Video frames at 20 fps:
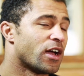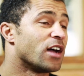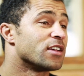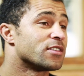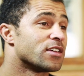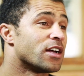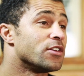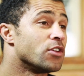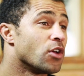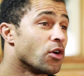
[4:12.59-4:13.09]
as
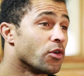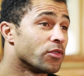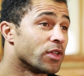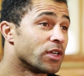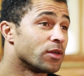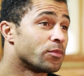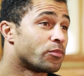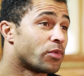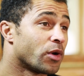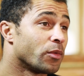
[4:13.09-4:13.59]
I know
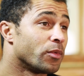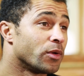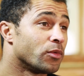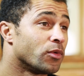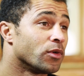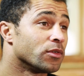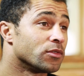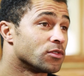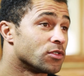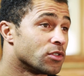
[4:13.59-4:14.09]
they probably
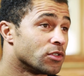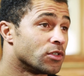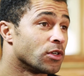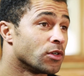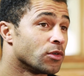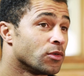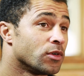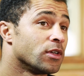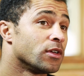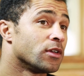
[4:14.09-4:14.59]
want to
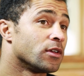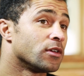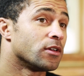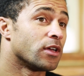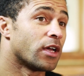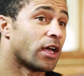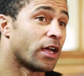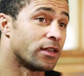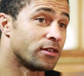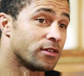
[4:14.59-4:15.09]
do,
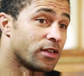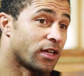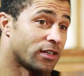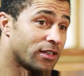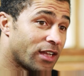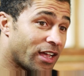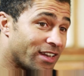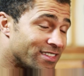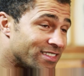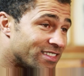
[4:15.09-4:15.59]

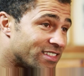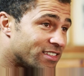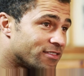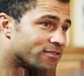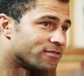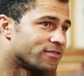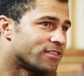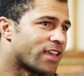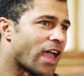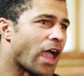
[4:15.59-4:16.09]
and
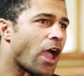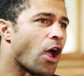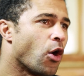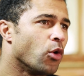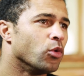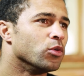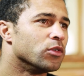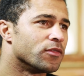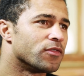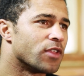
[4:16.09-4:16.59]
get
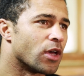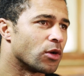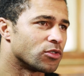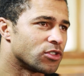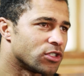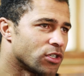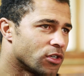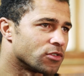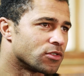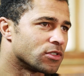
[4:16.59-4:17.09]
hold of those
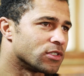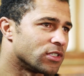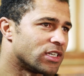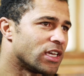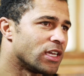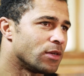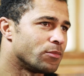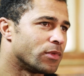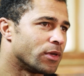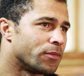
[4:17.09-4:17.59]
shirts and
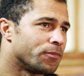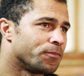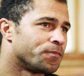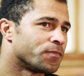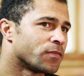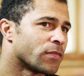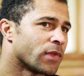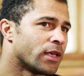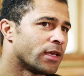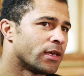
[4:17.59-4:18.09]
keep them,
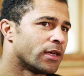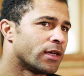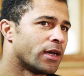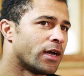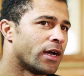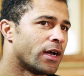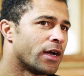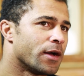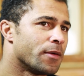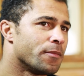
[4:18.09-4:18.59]

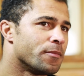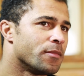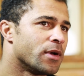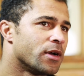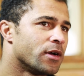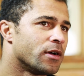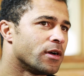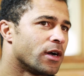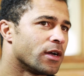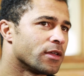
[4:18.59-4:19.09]

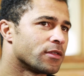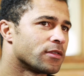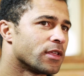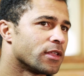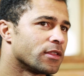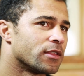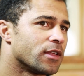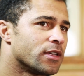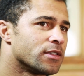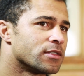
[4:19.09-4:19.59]
I
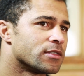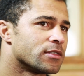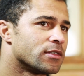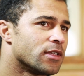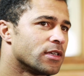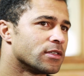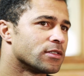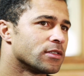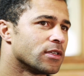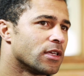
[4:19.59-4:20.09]
think there's
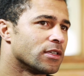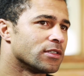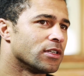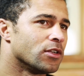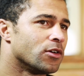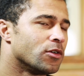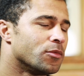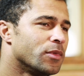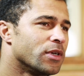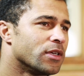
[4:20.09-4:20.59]
a
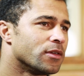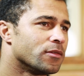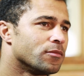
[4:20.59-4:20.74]
little bit